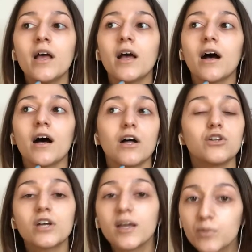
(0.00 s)

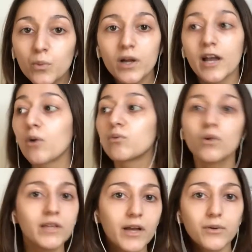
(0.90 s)
looking at the workout,
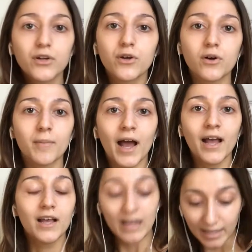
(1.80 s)
rolling out your yoga
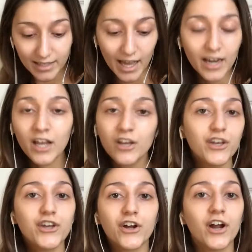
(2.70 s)
mat, getting
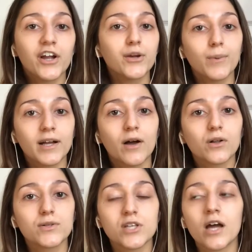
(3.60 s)
your workout
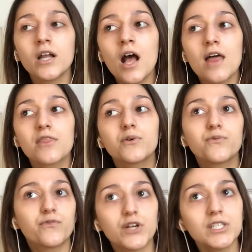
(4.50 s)
clothes on. The
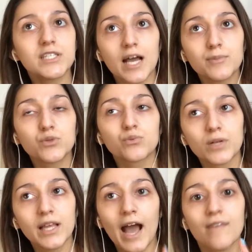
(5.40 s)
first steps
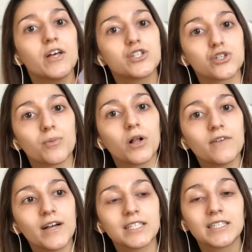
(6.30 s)
really have that snowball
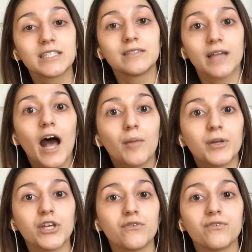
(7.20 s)
effect into helping
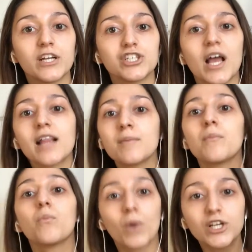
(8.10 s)
you finish it. And then
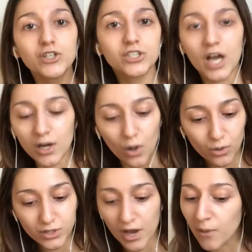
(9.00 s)
when you're done,
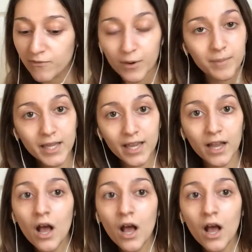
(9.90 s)
also for me,